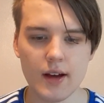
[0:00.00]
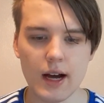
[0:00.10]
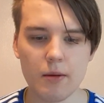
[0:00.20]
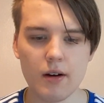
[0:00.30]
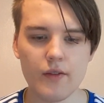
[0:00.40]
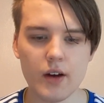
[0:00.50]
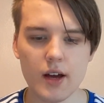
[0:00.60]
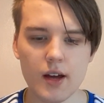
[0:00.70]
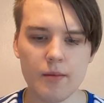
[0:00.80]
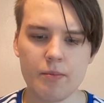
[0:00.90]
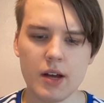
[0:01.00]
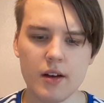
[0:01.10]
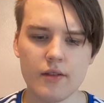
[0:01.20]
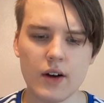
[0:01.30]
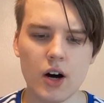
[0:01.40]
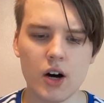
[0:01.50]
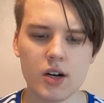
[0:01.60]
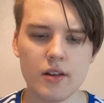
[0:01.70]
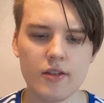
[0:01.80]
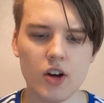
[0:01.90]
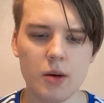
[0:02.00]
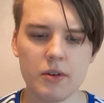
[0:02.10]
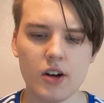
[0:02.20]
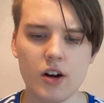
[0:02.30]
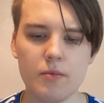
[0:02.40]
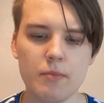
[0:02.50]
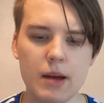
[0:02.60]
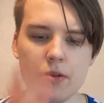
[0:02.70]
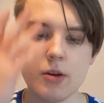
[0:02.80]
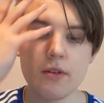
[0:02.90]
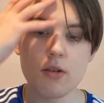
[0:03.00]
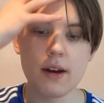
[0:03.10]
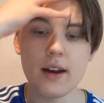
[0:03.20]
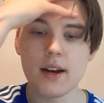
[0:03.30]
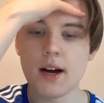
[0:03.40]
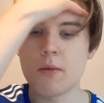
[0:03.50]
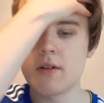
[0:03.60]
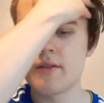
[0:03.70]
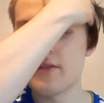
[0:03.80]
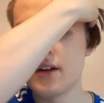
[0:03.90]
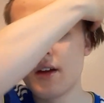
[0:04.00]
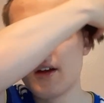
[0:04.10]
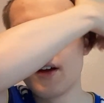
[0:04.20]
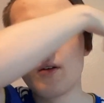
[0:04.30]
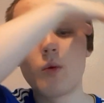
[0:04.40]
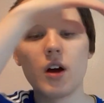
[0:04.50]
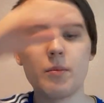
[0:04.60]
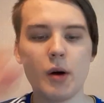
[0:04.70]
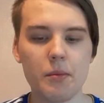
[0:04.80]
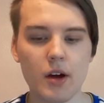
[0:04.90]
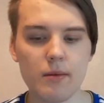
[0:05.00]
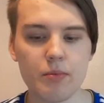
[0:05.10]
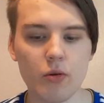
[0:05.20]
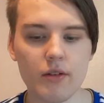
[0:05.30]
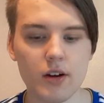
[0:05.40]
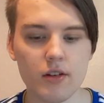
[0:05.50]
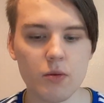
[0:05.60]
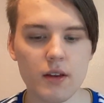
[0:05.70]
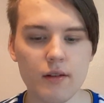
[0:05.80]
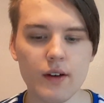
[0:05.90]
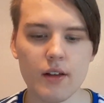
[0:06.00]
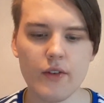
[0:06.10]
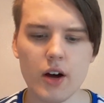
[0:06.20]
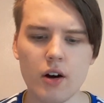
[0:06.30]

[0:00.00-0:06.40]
However, it appears that Harding's time with the club may be coming to an end now. We are Birmingham reporting on Twitter that there